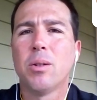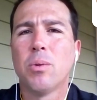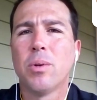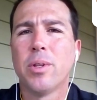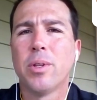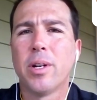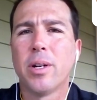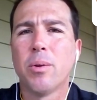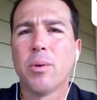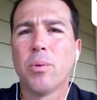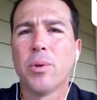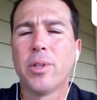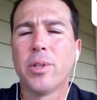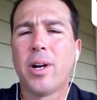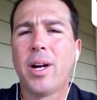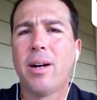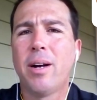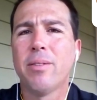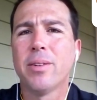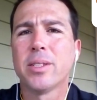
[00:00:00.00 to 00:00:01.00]
When they're
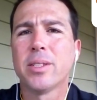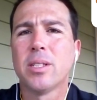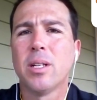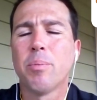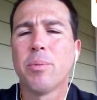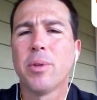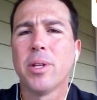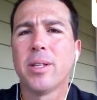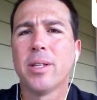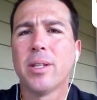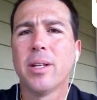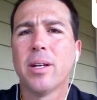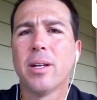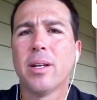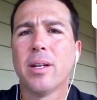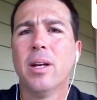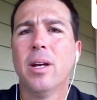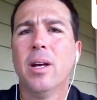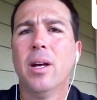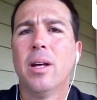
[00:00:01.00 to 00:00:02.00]
having something that
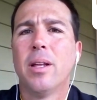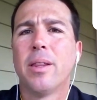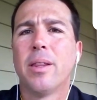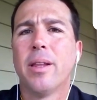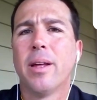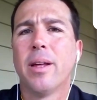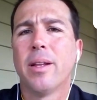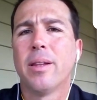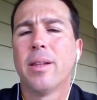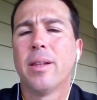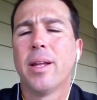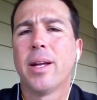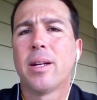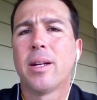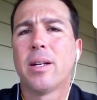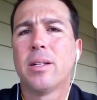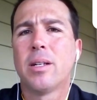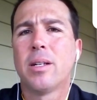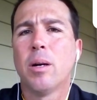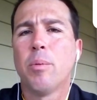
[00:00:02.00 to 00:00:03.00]
they
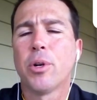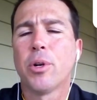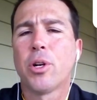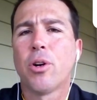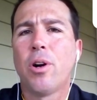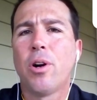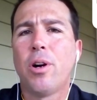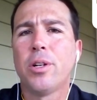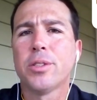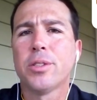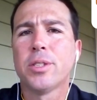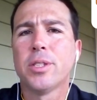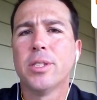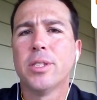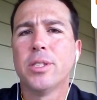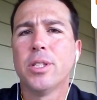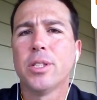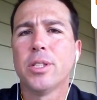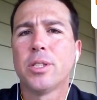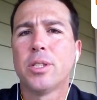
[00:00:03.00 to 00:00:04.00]
come across, and
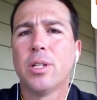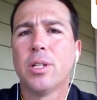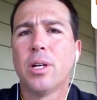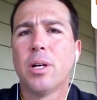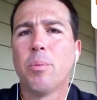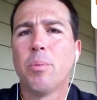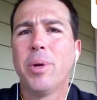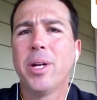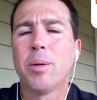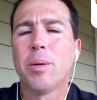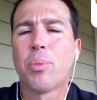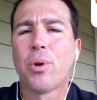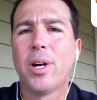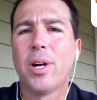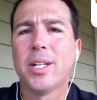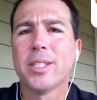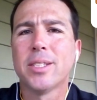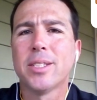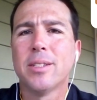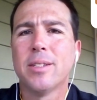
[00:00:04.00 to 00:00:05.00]
just being
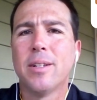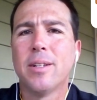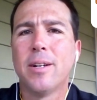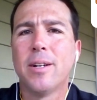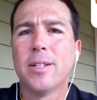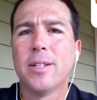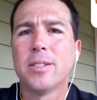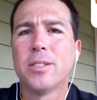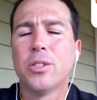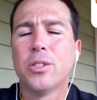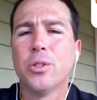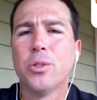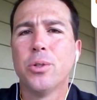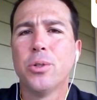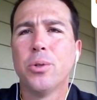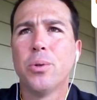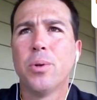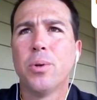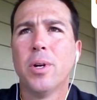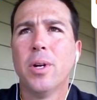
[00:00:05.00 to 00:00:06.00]
present
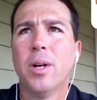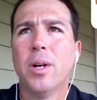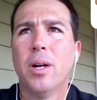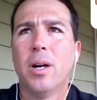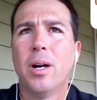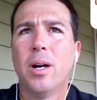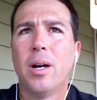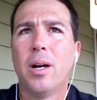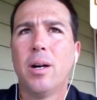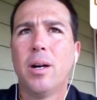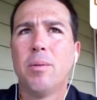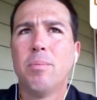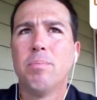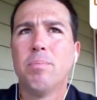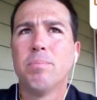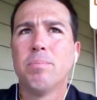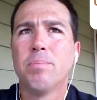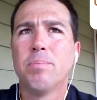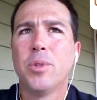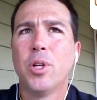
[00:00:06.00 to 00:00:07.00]
to,
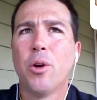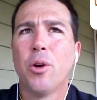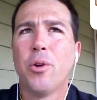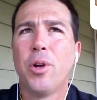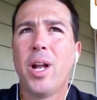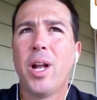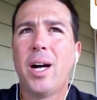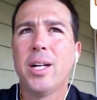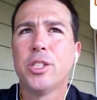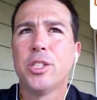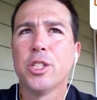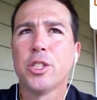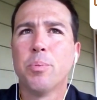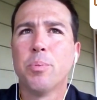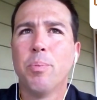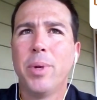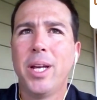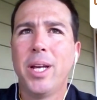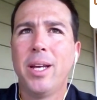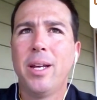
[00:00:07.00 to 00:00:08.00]
you know, not just
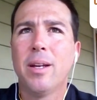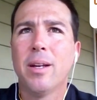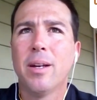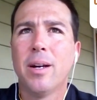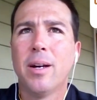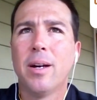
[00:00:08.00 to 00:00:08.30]
me